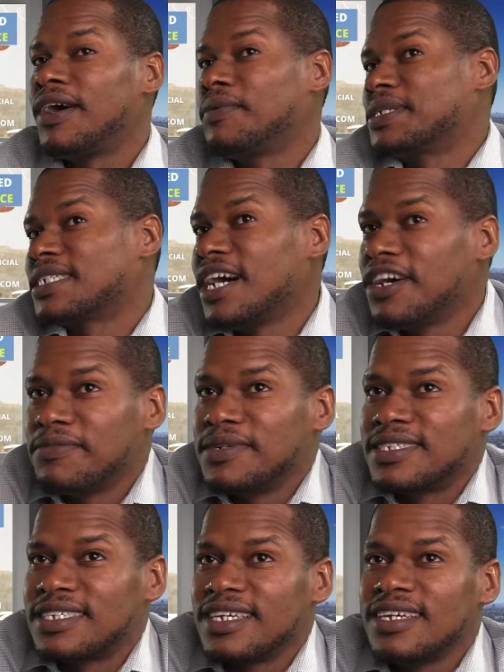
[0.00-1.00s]
which I
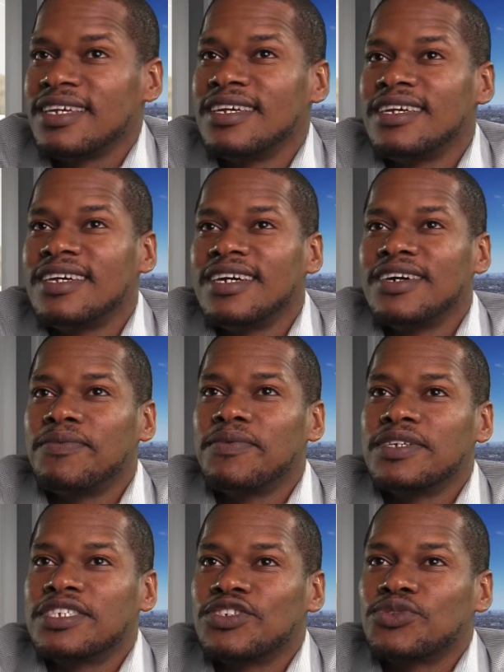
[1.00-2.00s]
always say,
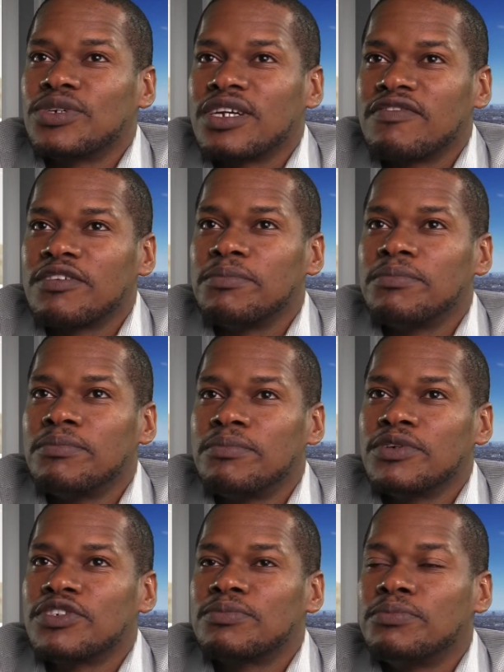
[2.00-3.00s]
which is one of the
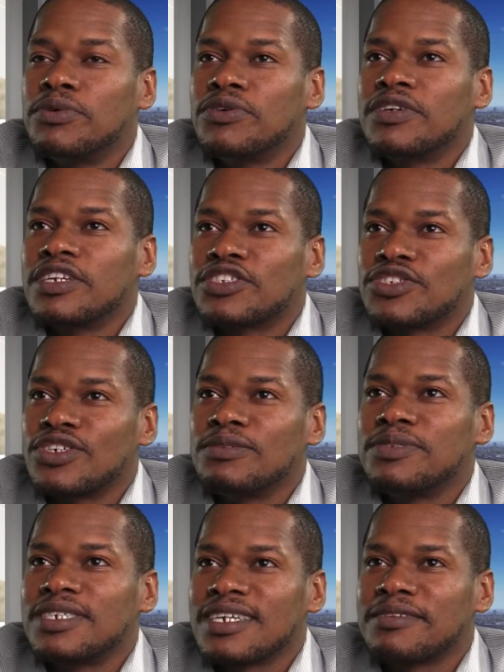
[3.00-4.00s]
most boring
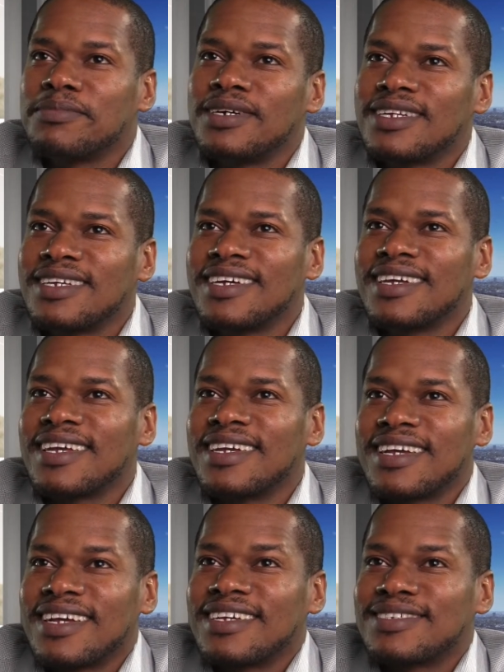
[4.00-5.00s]
subjects. But
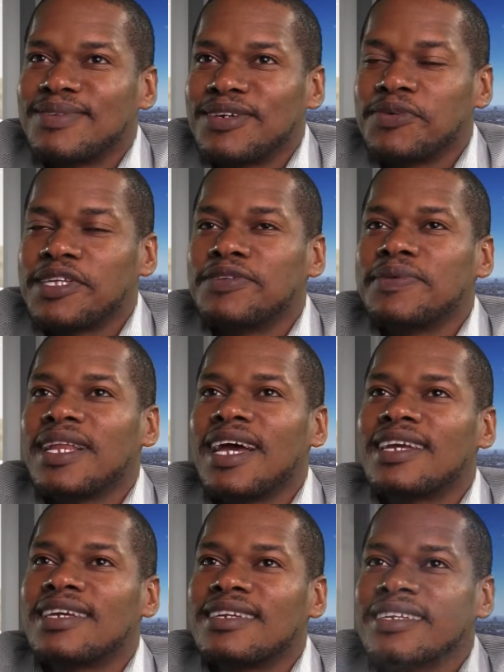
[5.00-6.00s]
guess what? Whether we
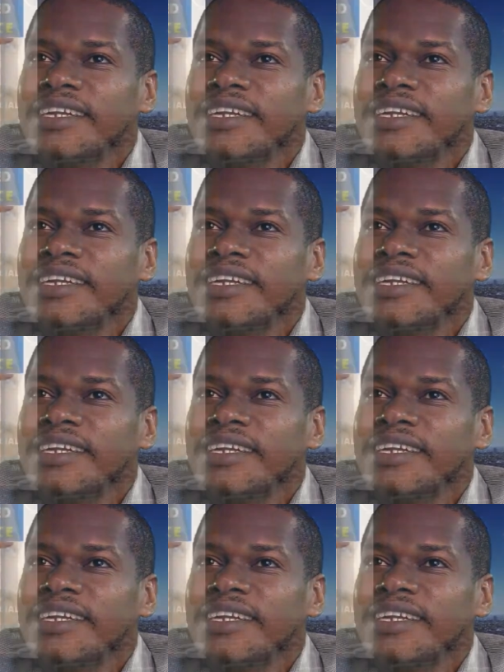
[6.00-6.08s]
like it or